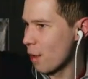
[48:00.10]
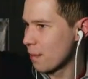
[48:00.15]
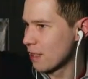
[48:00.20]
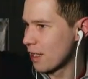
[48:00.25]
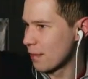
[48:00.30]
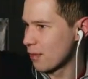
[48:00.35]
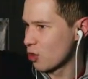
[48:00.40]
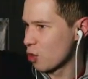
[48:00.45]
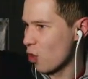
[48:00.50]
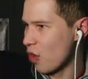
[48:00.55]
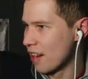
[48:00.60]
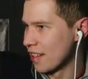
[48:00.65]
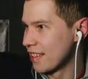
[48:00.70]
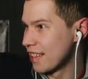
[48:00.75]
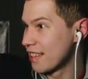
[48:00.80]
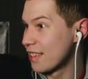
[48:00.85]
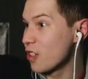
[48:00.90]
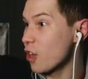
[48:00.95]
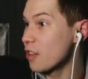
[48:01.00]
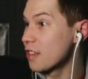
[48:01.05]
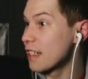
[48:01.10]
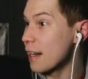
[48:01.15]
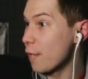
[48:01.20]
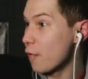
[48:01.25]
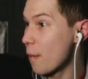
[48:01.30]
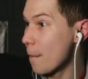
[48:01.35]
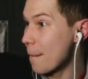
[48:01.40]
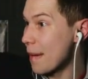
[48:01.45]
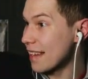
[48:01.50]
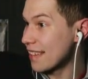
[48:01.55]
up twice? It's got
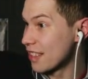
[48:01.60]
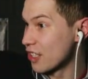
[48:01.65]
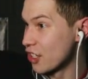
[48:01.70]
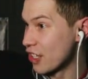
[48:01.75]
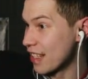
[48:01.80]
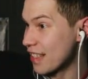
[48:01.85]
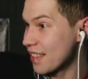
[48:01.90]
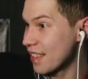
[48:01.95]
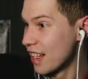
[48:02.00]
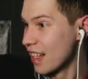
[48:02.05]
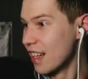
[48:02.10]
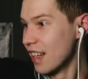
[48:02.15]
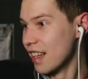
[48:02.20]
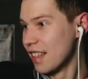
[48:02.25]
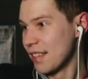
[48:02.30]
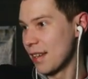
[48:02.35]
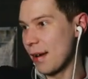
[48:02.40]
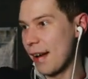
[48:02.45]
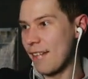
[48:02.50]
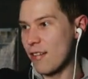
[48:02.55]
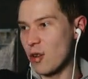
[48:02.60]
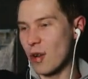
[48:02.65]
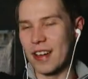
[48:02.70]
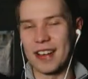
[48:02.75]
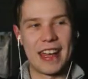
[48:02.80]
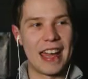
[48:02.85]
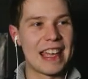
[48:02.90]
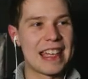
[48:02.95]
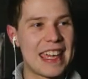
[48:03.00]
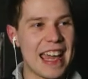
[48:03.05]
different messages. So everyone,
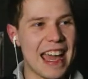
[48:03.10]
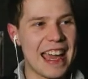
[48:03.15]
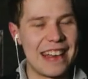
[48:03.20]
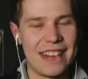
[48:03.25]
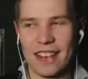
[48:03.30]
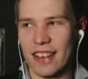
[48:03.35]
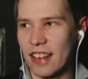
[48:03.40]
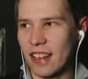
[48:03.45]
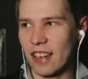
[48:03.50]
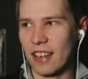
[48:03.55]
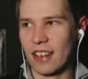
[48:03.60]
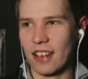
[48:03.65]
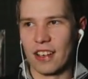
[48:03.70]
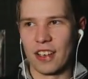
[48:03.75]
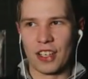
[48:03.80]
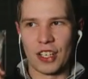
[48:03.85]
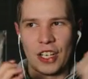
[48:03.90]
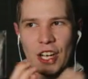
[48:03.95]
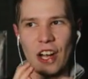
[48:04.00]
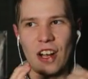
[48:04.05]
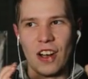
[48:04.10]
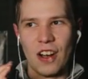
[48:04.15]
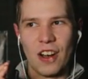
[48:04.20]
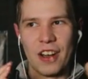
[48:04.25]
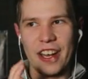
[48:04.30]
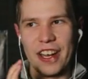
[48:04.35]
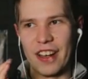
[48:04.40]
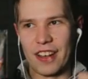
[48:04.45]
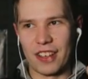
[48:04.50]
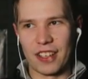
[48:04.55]
again,
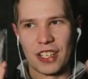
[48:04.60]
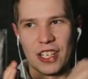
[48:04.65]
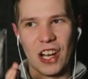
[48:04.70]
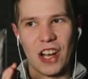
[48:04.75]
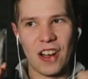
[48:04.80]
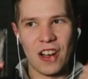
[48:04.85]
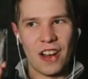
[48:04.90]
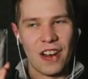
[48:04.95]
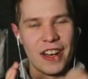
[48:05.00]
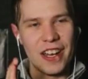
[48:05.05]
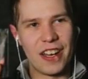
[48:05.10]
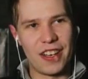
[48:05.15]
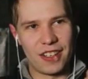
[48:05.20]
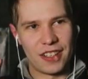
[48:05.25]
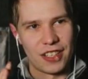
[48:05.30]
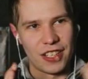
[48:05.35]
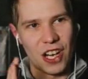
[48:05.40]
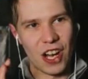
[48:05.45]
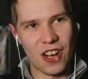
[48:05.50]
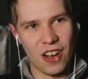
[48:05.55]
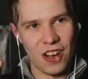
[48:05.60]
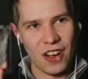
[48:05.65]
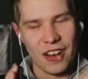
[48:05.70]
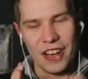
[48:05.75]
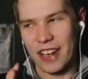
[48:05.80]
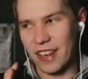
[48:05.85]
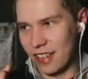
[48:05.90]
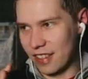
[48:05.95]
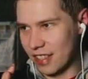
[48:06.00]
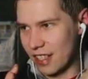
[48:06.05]
Connor, Connor,
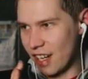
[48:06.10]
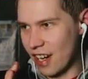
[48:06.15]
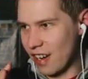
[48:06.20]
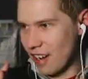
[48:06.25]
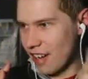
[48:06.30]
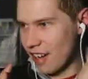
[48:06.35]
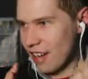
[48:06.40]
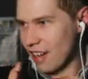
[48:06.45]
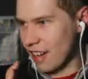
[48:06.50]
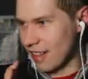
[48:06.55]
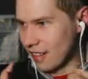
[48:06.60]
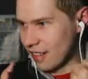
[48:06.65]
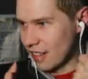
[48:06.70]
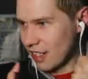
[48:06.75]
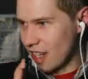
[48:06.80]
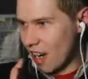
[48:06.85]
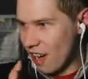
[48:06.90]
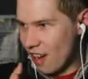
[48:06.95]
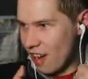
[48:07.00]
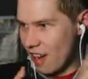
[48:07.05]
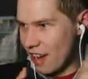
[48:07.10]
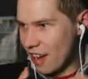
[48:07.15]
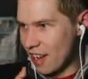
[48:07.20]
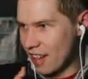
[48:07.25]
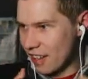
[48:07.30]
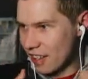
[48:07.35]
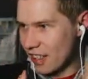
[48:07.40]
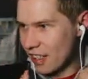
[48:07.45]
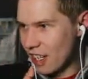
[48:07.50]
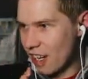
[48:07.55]
Connor, Connor,
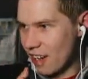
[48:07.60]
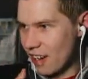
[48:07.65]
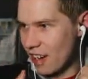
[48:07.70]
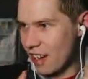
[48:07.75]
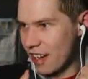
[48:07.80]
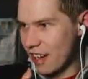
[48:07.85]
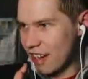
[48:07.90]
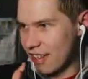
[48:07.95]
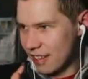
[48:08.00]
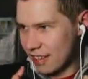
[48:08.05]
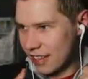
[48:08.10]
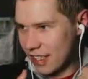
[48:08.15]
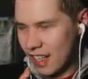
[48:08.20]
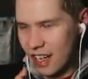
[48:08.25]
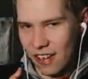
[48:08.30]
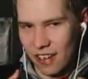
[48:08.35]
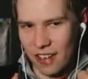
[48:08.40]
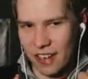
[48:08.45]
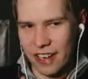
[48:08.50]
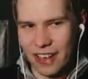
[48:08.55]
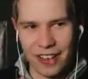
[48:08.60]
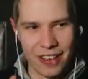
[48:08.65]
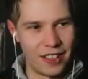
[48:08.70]
Connor, Connor, Connor.